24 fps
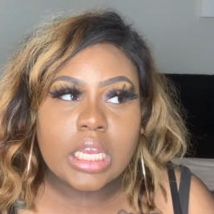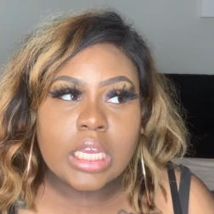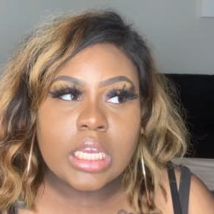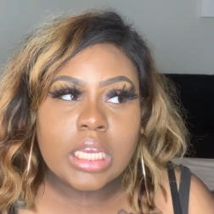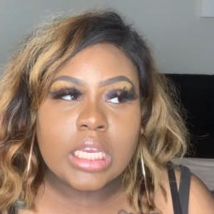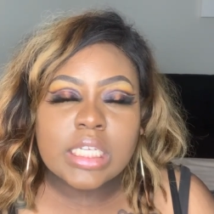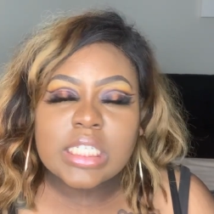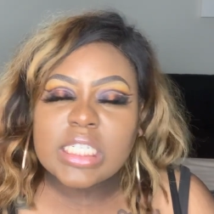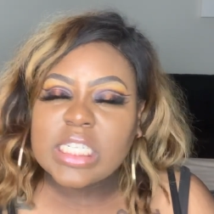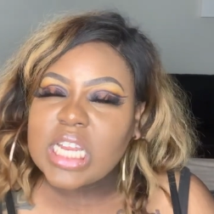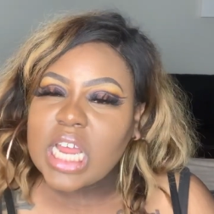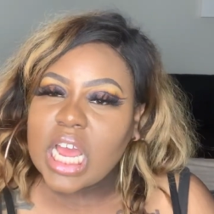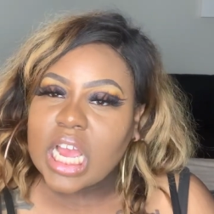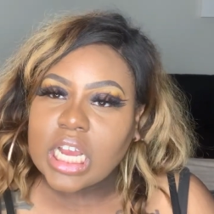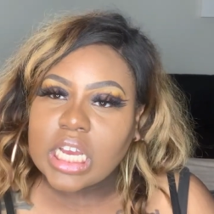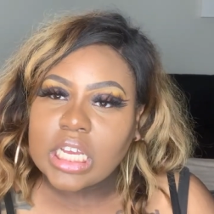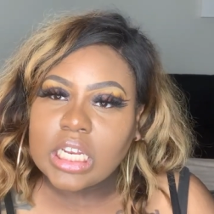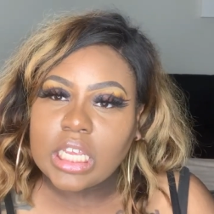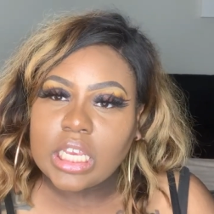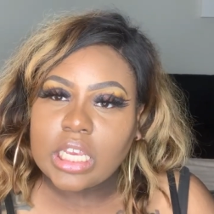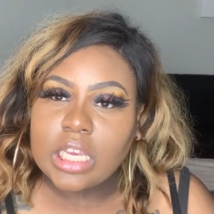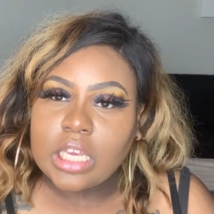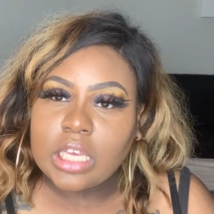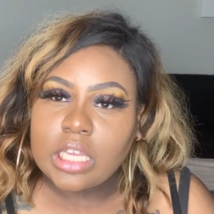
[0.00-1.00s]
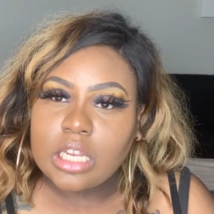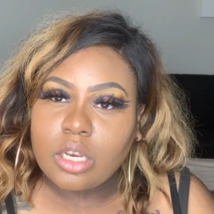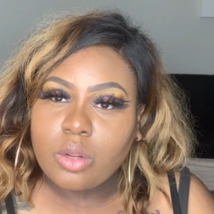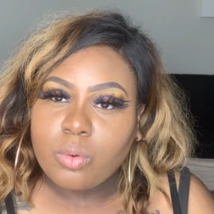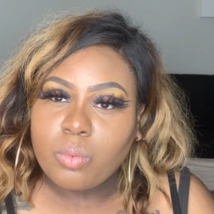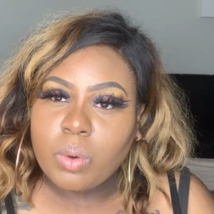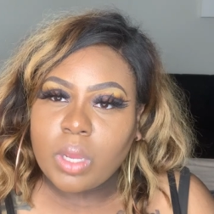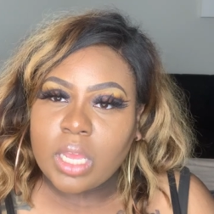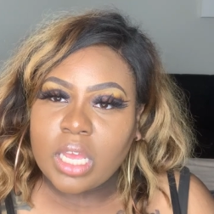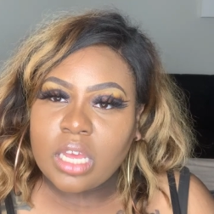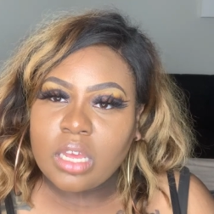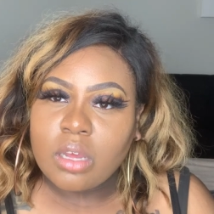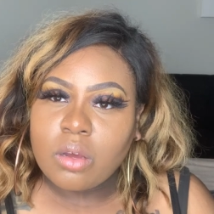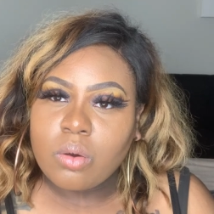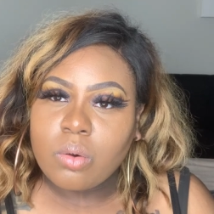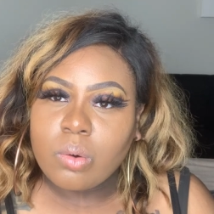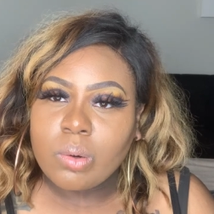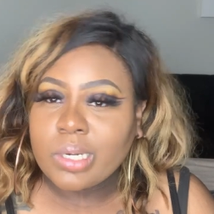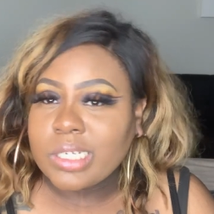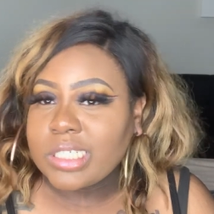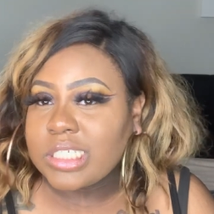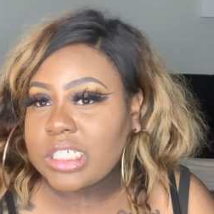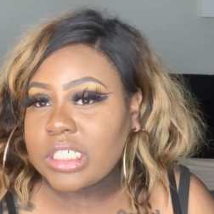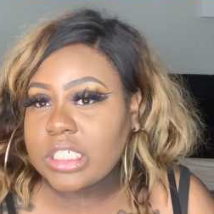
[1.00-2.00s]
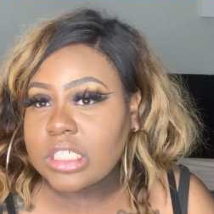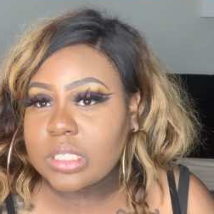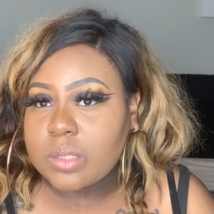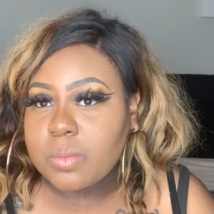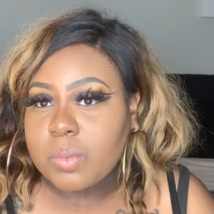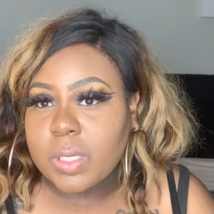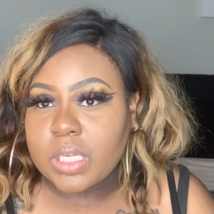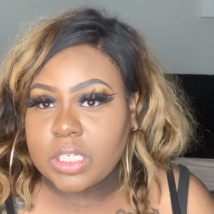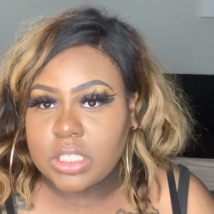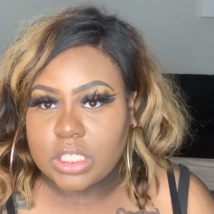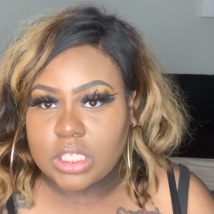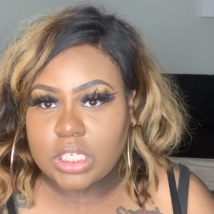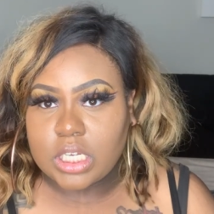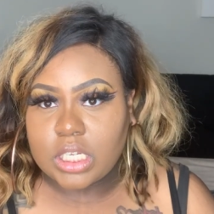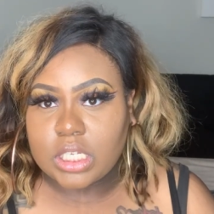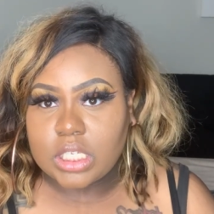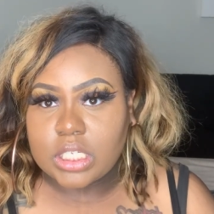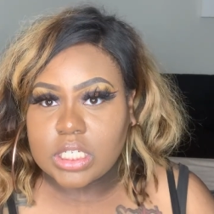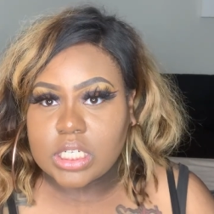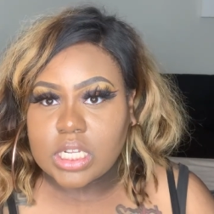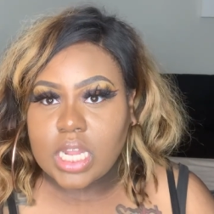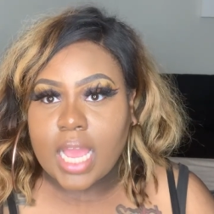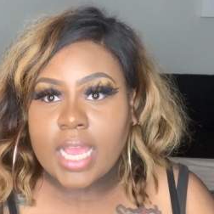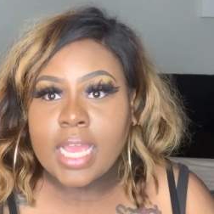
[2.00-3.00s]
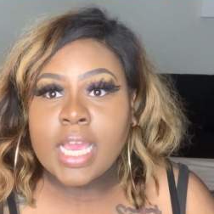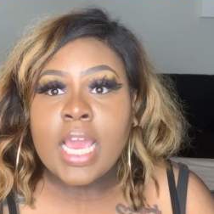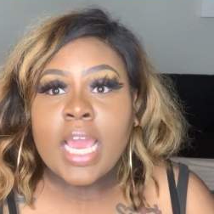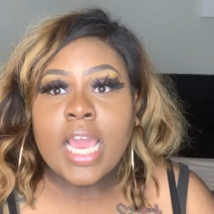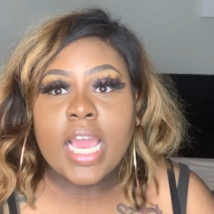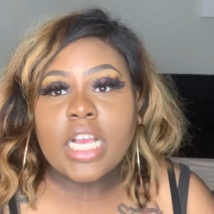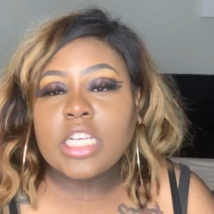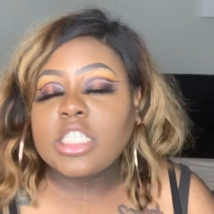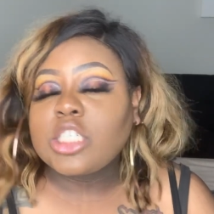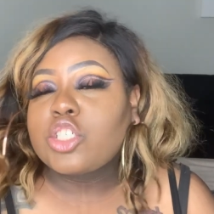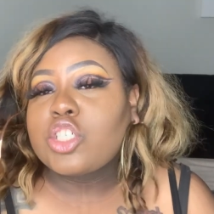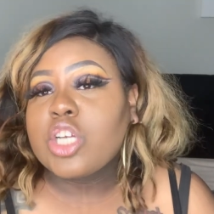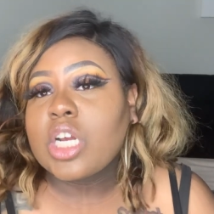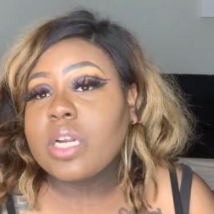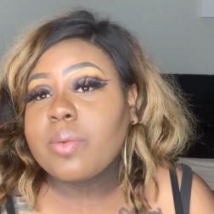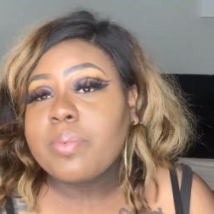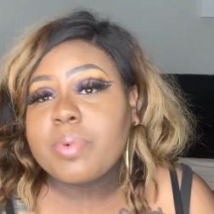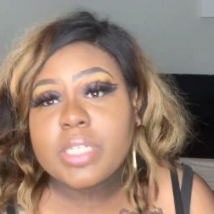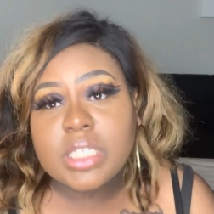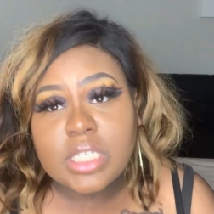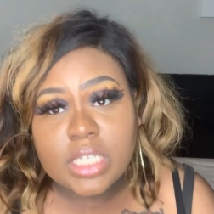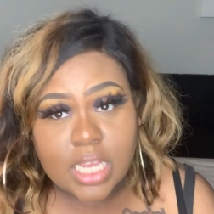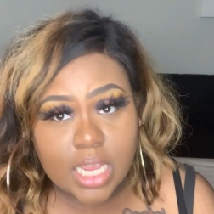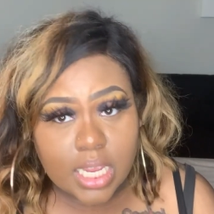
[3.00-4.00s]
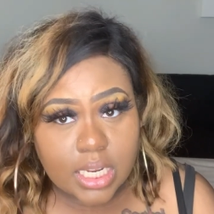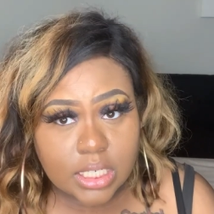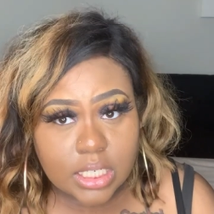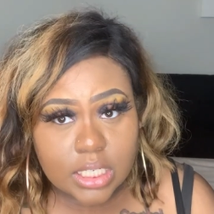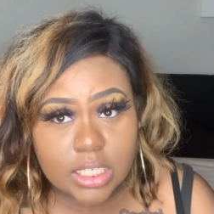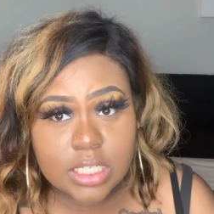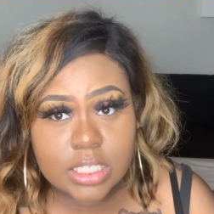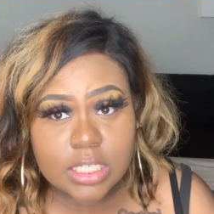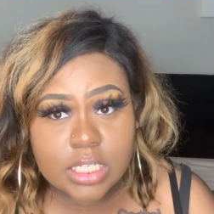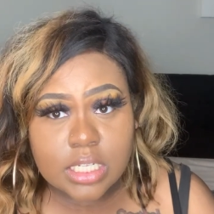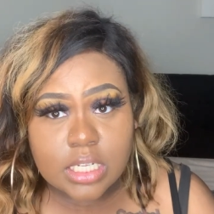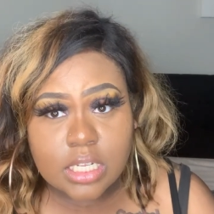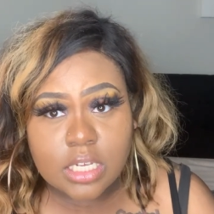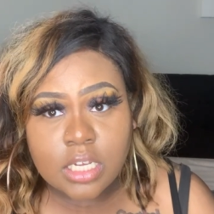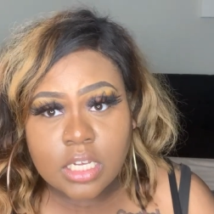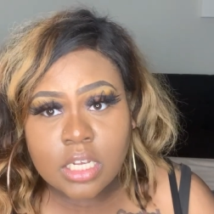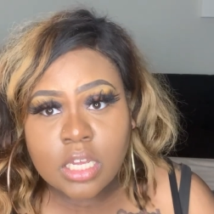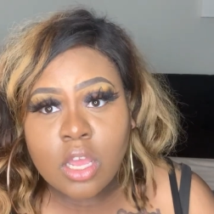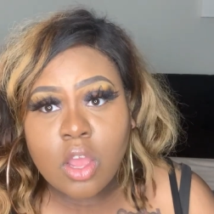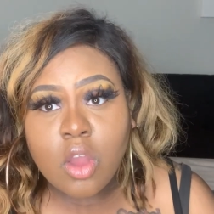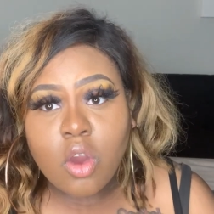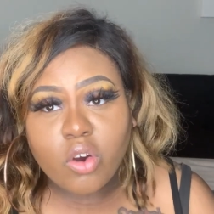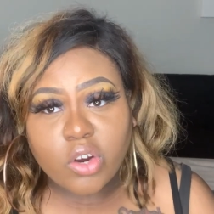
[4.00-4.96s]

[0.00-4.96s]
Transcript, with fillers: it's not going to end well or is she just being jealous like is she trying to protect Issa